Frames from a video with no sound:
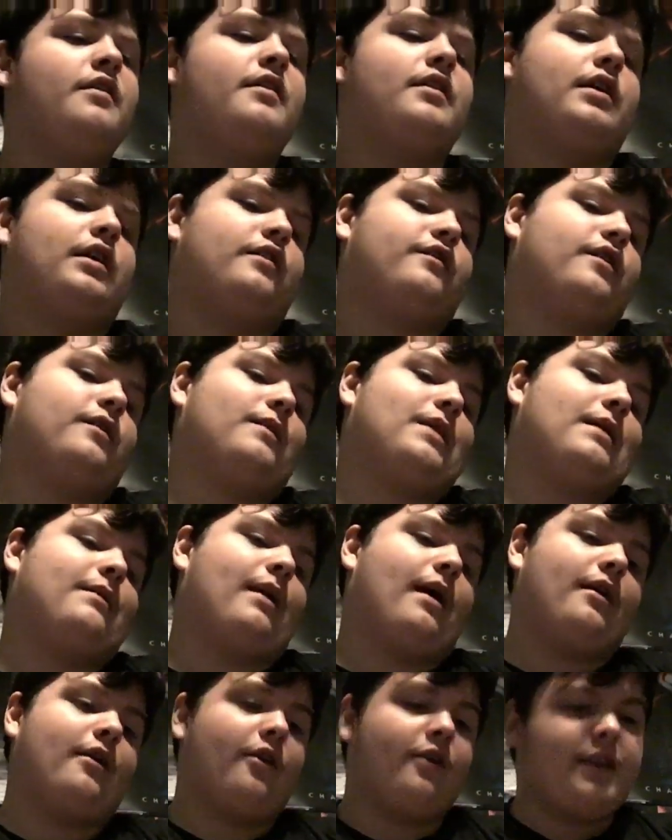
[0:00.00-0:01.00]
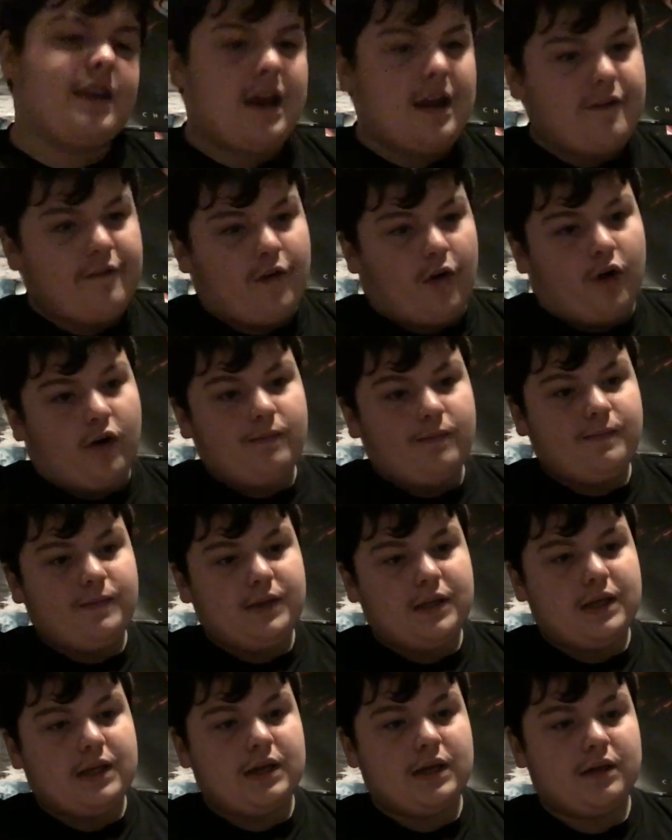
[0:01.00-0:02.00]
This film came out in 1984.
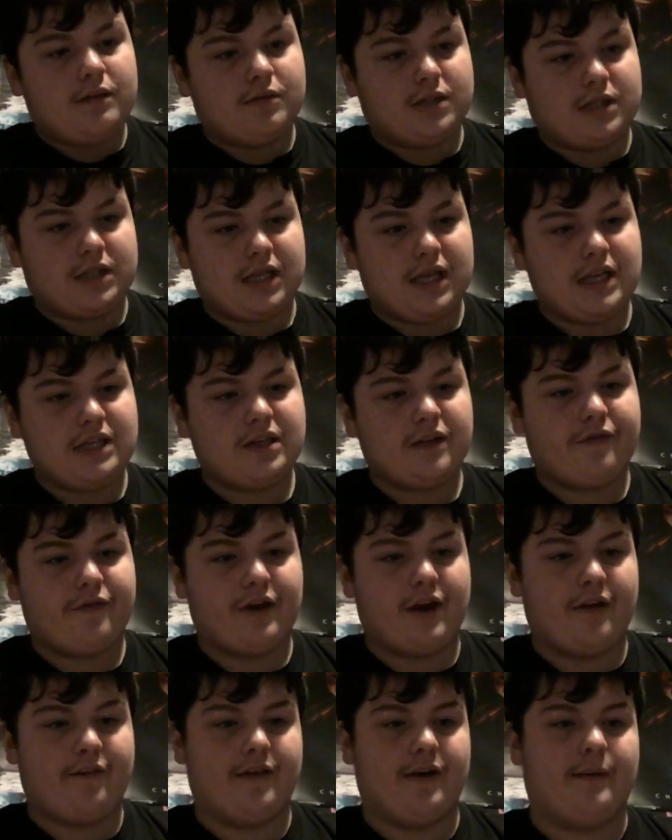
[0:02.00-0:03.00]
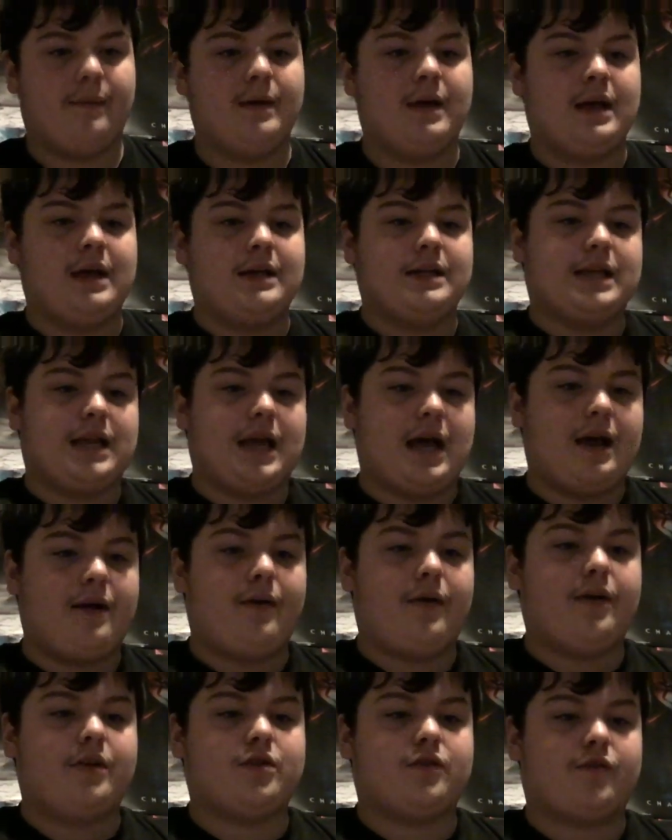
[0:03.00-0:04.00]
It was a slasher thriller film, 1
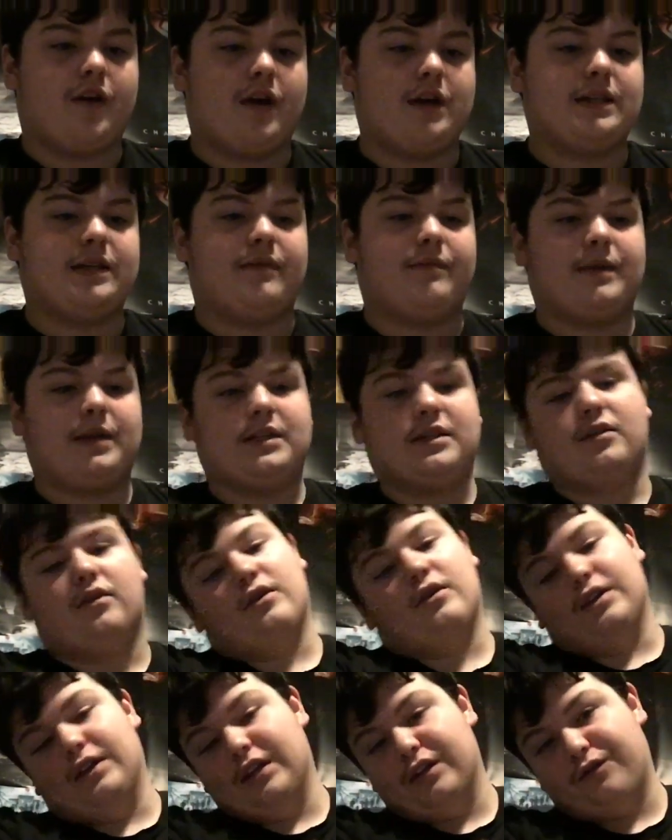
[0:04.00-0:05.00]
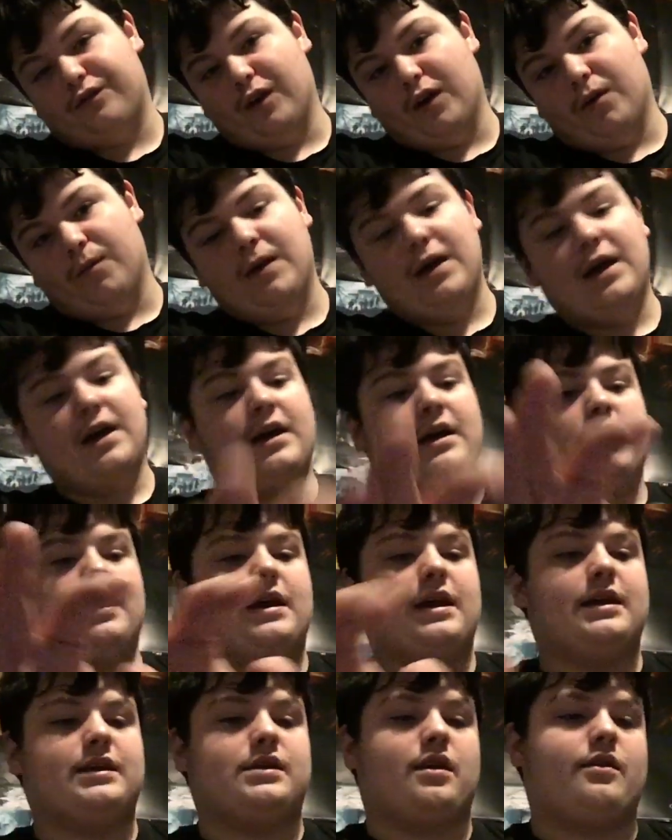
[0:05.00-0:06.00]
hour and 37 minutes long. And this film
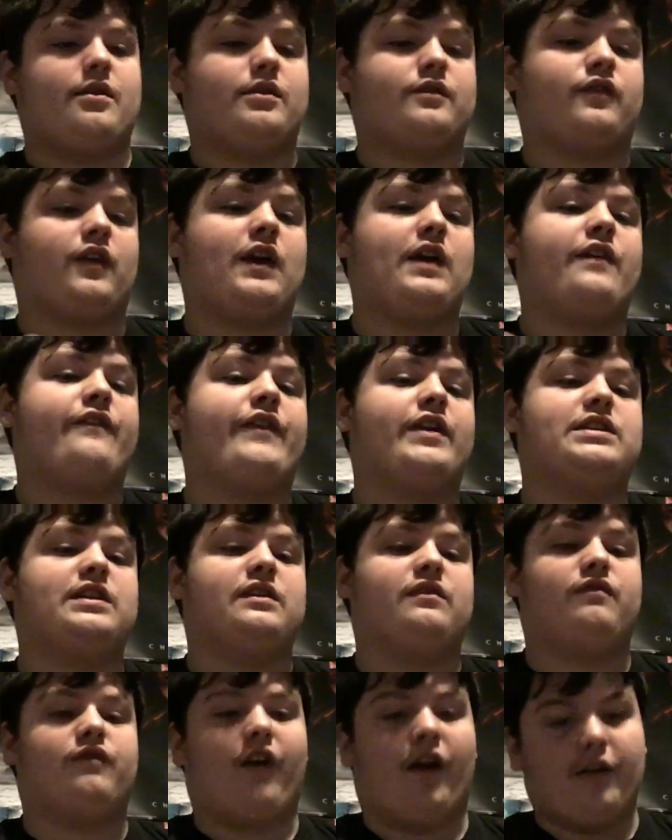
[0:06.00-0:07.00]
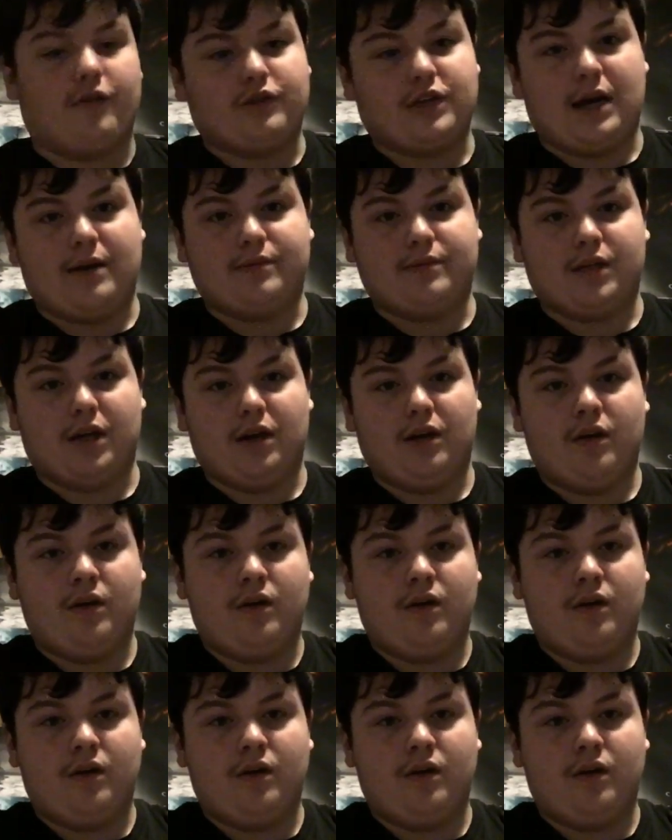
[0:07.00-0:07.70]
is known as Friday the 13th Final Chapter,